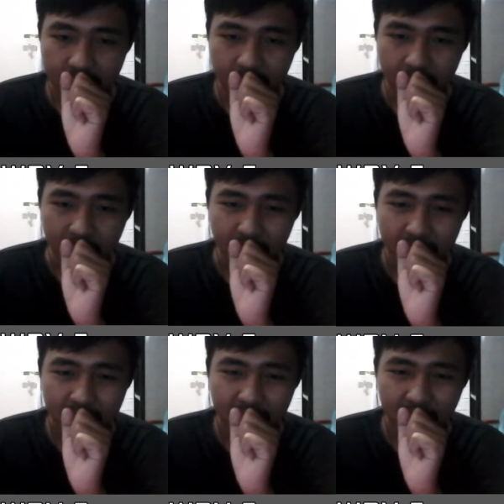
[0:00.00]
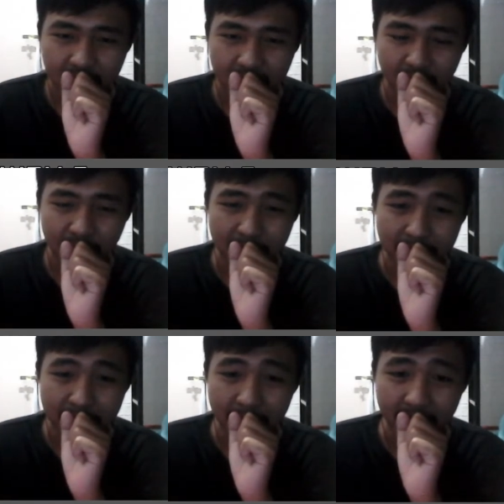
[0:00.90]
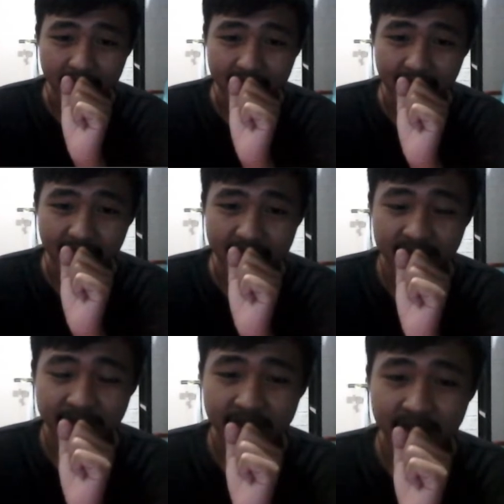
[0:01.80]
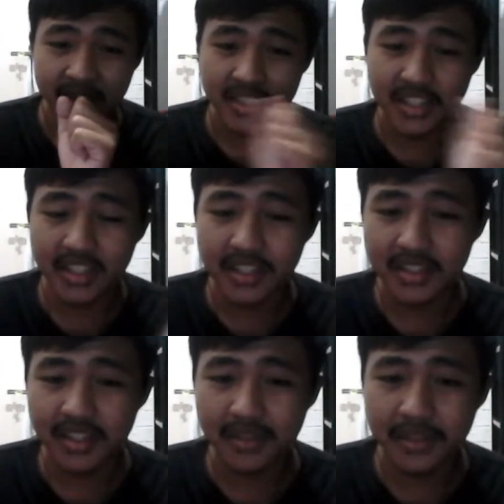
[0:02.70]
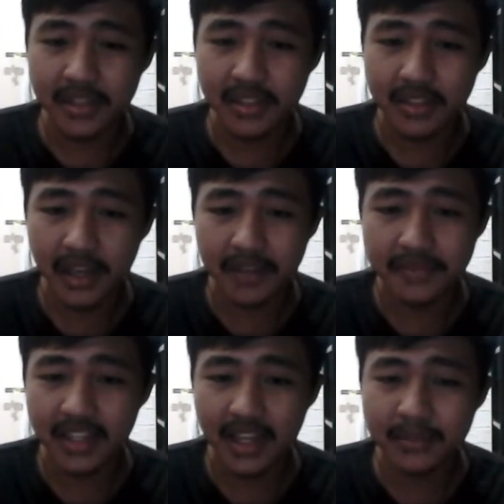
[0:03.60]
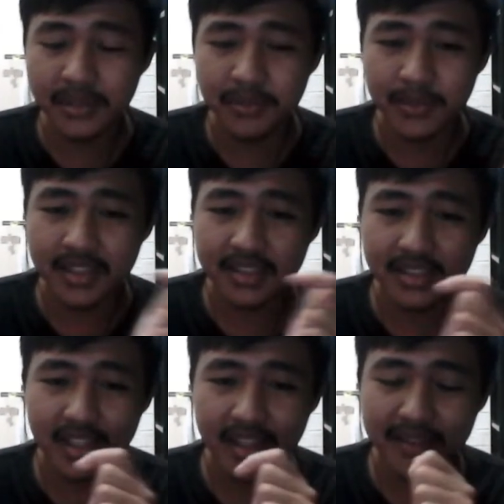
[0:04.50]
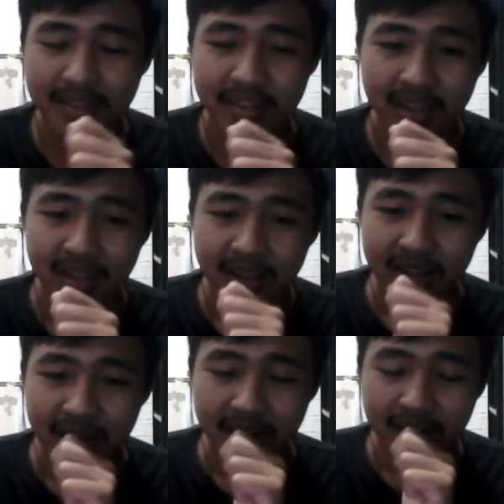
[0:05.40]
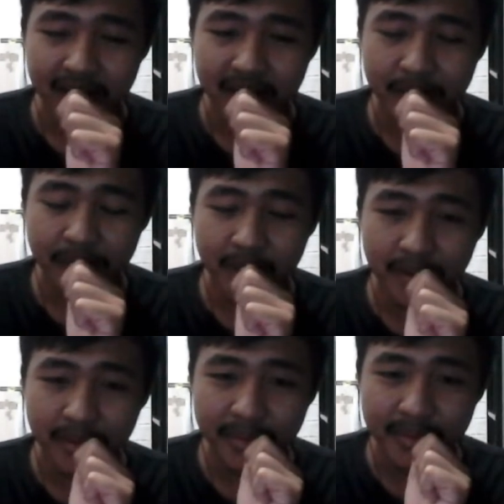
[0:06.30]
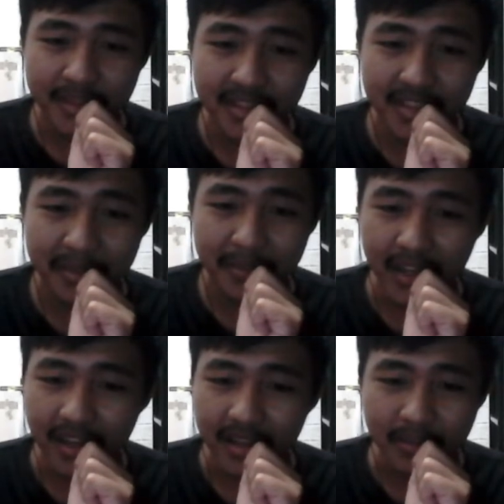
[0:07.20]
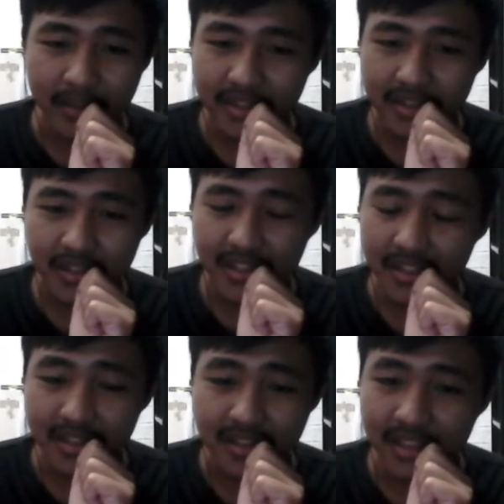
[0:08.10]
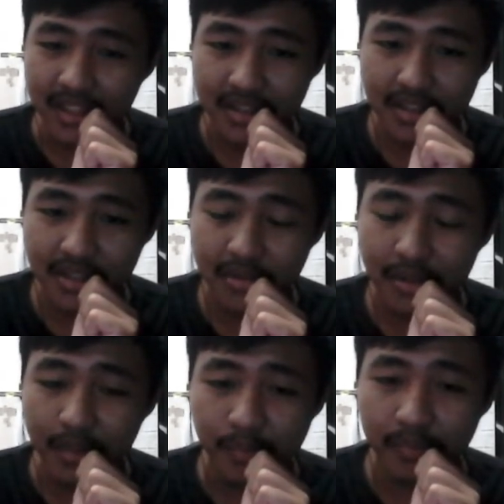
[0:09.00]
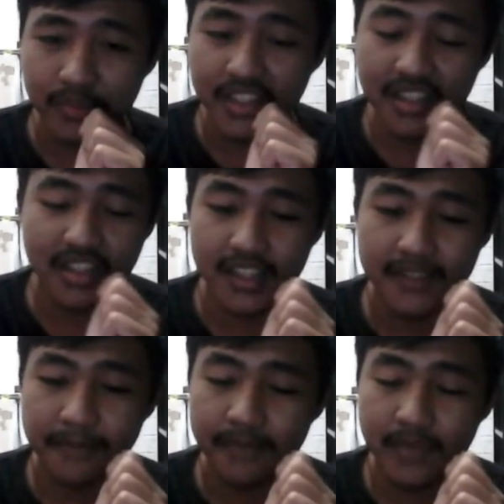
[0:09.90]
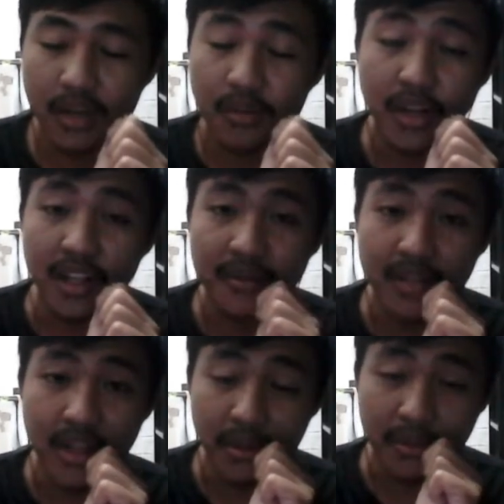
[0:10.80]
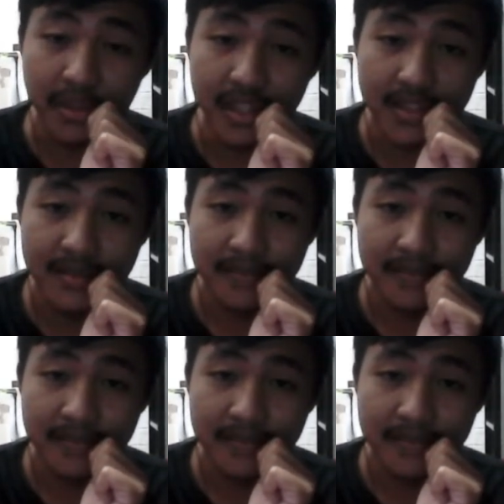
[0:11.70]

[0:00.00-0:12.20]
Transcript: Oh, oh my god. She doesn't even have time to maintain her pose in the battle because she has got struck just like well, you know who it is.